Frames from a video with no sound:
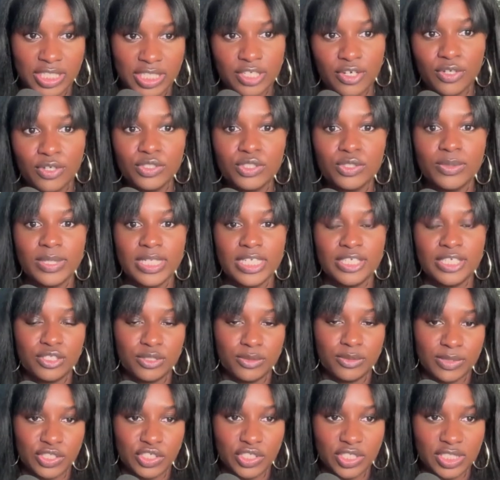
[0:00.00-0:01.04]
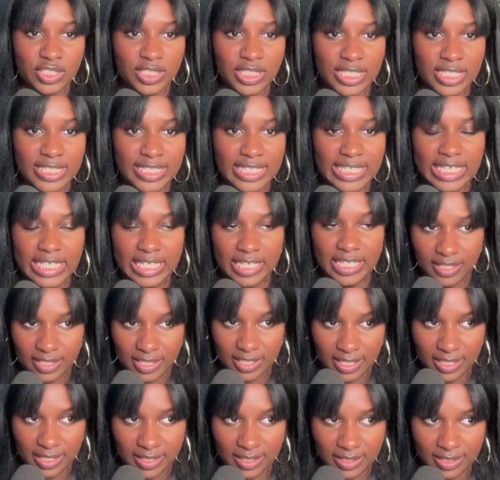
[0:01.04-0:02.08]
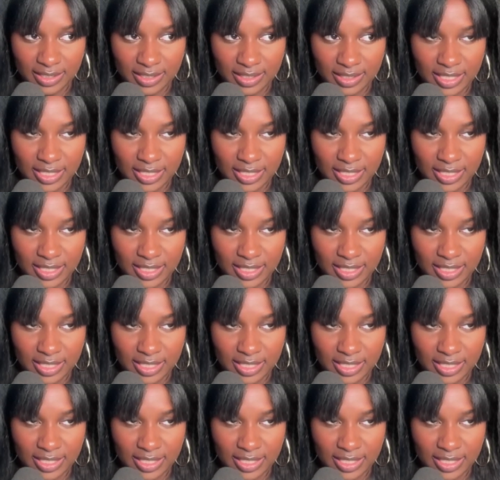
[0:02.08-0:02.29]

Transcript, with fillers: and also intuition and healing.